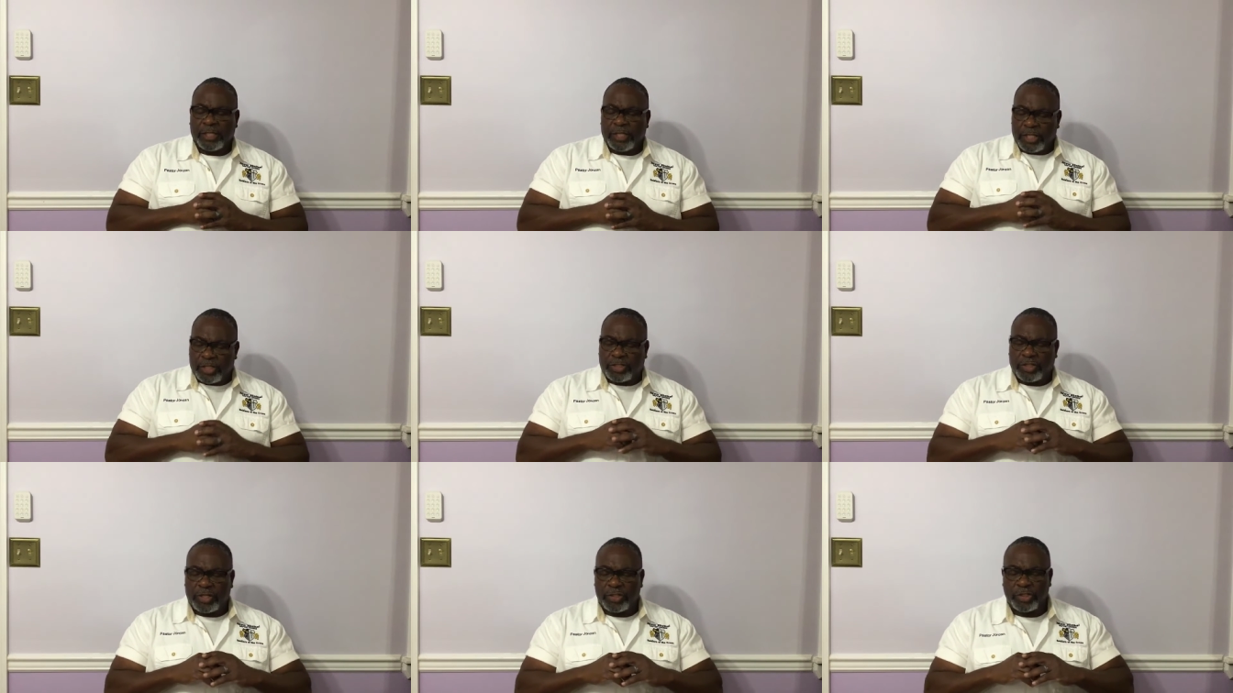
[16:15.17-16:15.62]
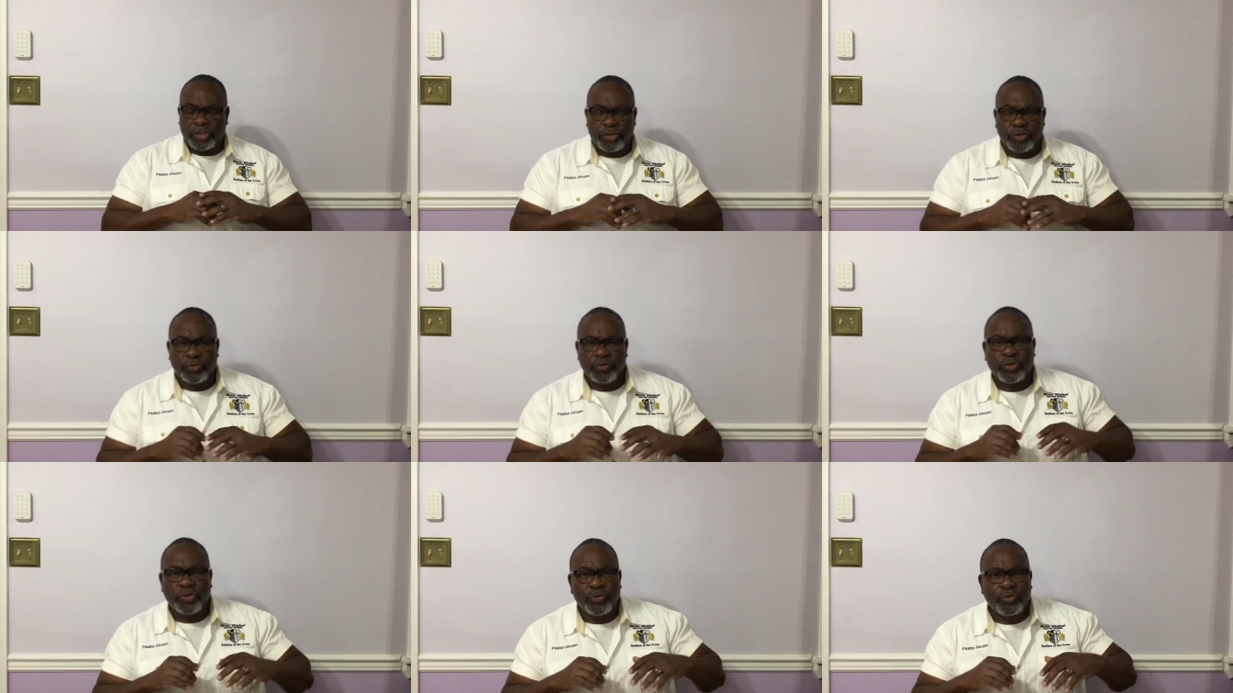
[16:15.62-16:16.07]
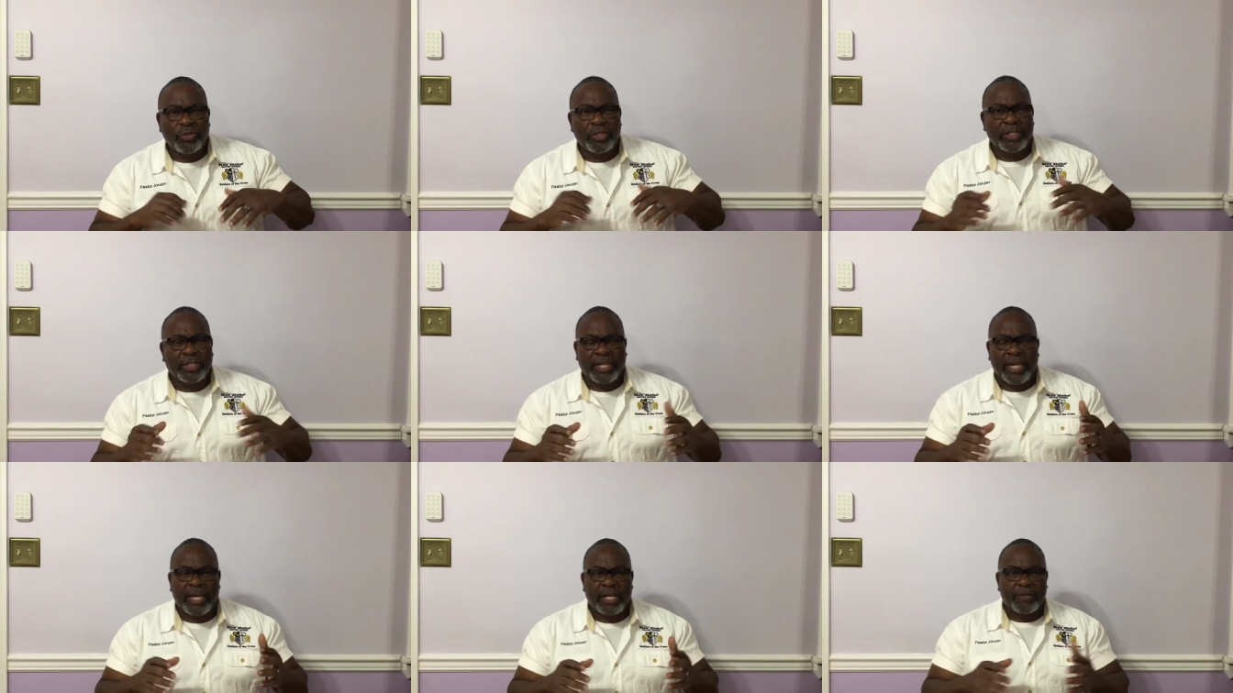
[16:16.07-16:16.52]
He said, You you
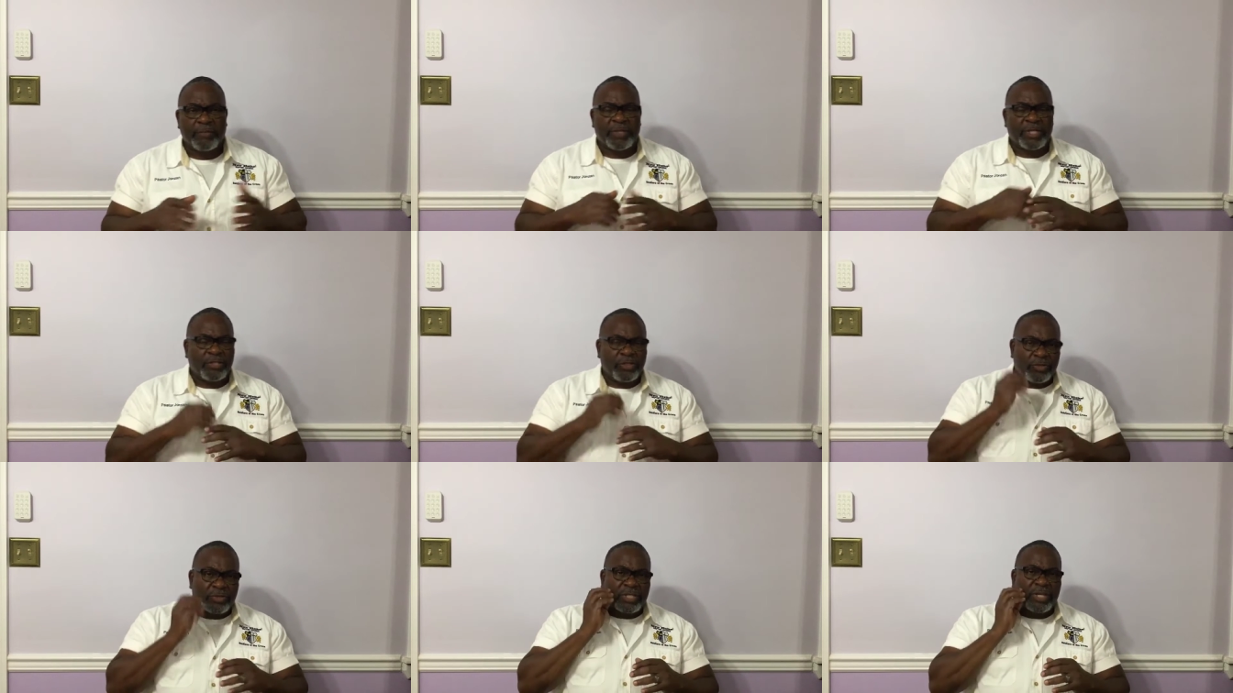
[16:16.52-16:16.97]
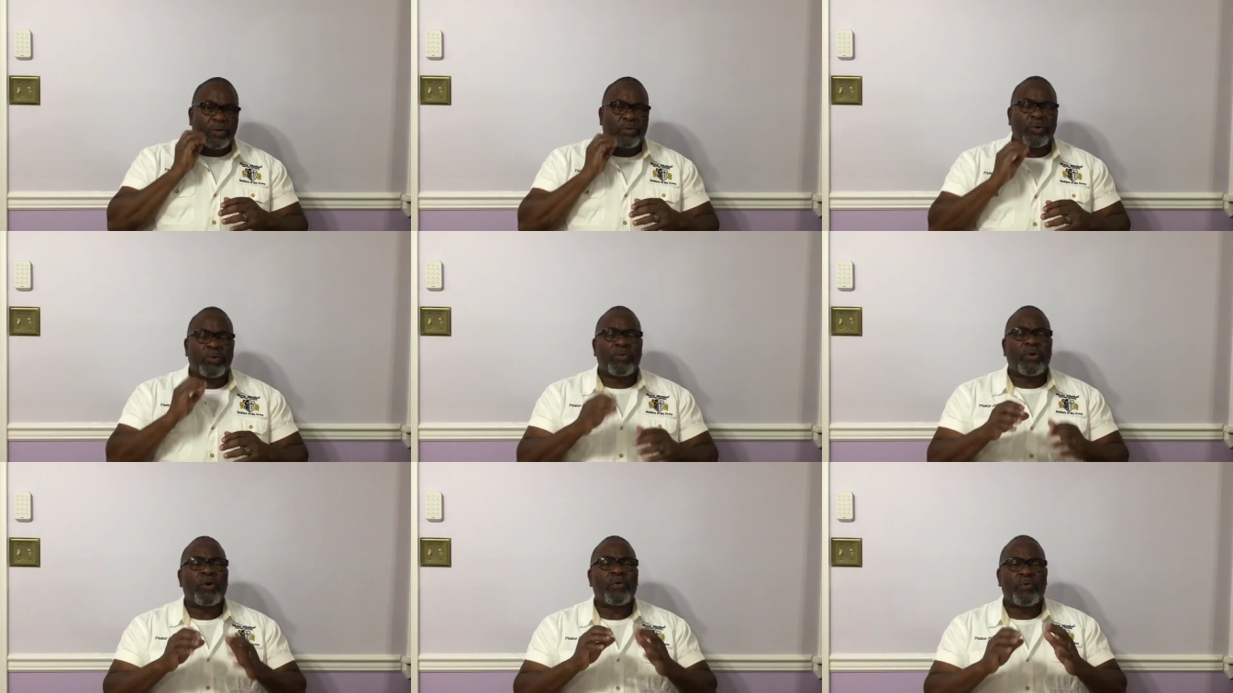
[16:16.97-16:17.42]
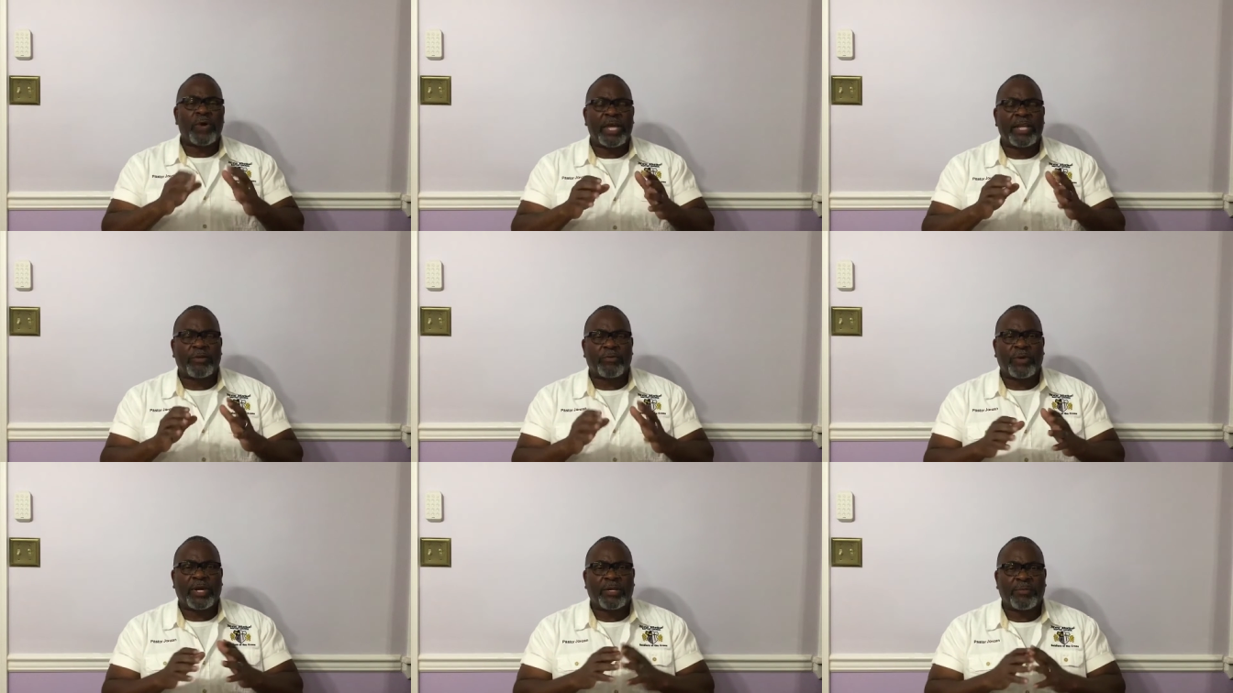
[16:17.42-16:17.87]
look at him and you say, Well, whoa,
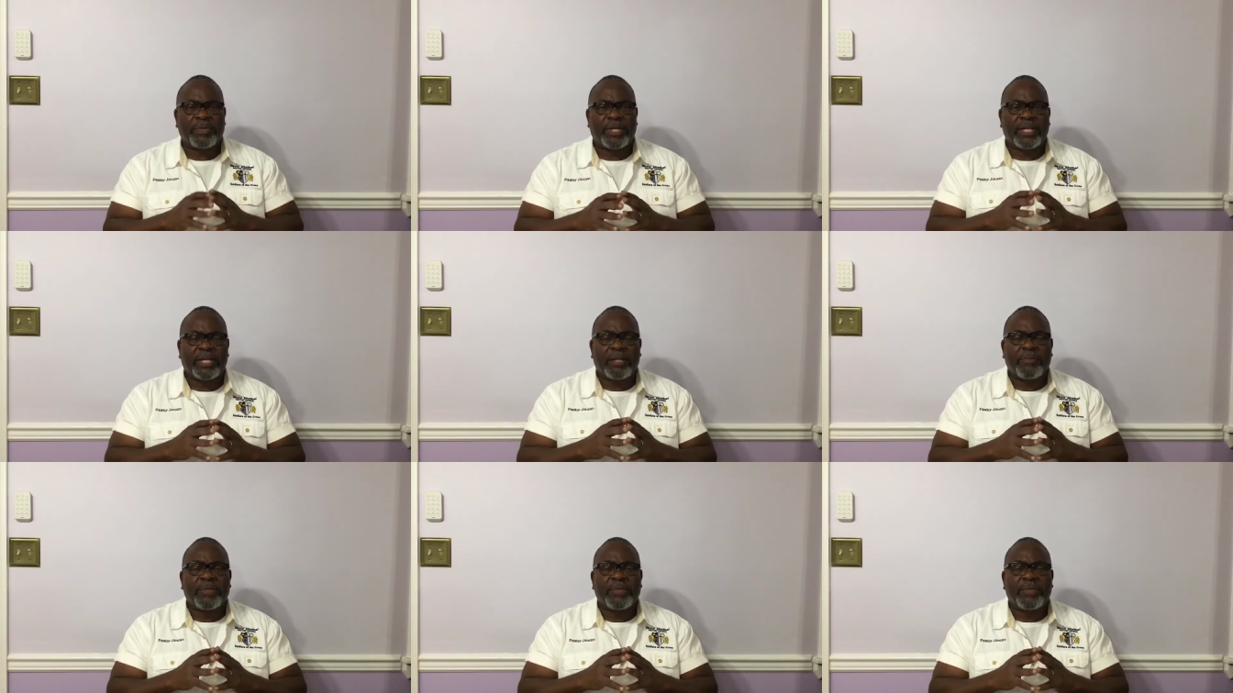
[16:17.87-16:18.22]
wait, wait a minute,